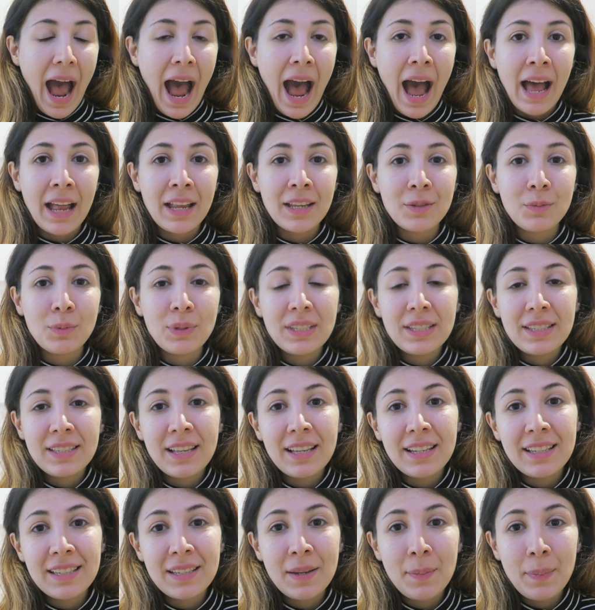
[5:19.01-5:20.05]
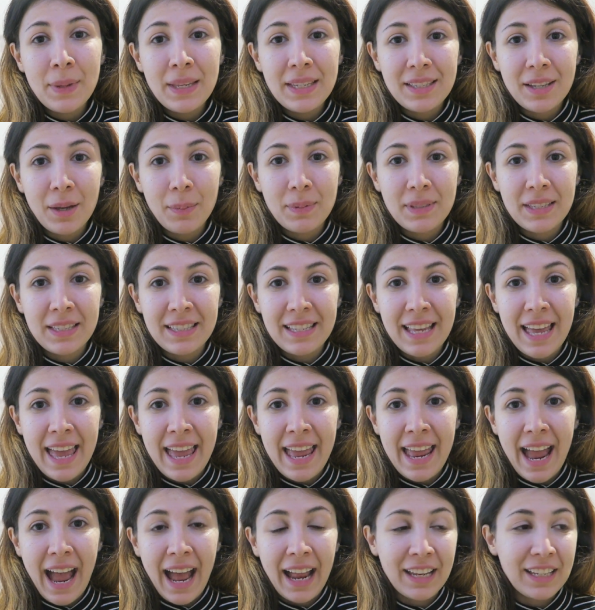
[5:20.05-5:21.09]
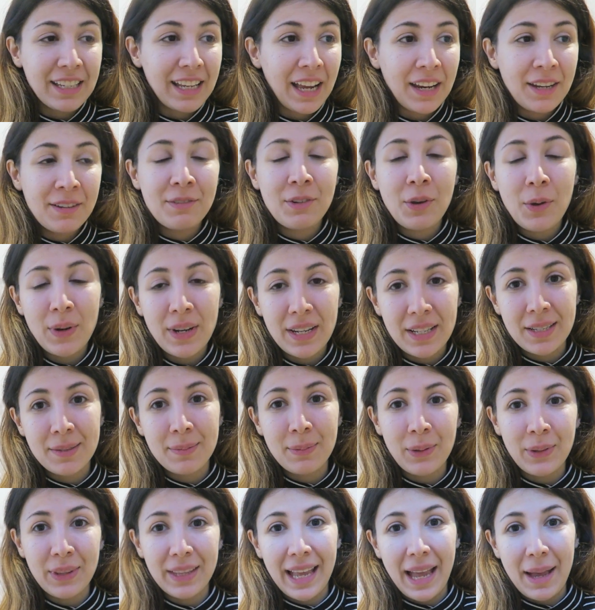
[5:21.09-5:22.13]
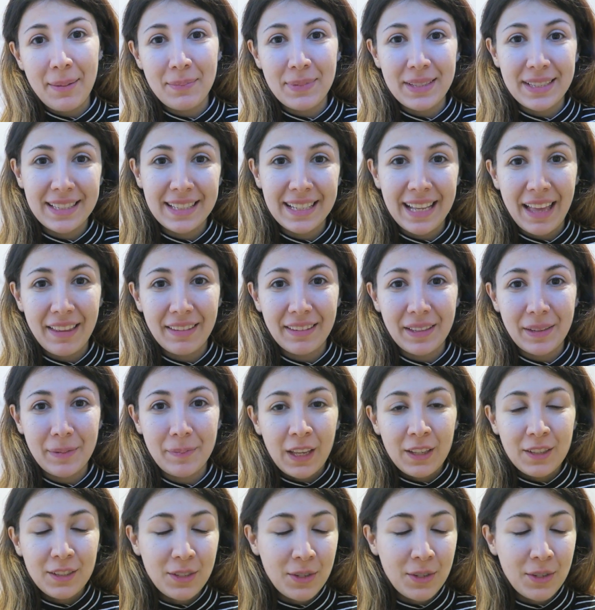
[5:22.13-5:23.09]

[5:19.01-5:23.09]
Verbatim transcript: and we decided to meet up today and kind of go and explore the campus together.